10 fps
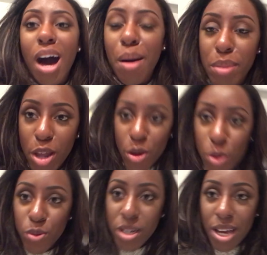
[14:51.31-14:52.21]

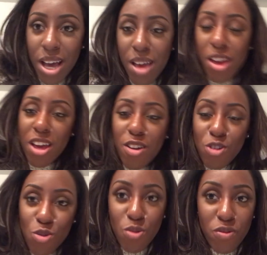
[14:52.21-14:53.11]
upload a
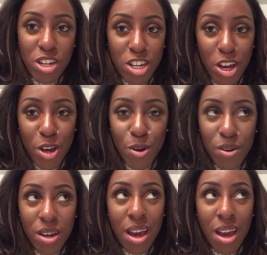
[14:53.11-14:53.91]
new video.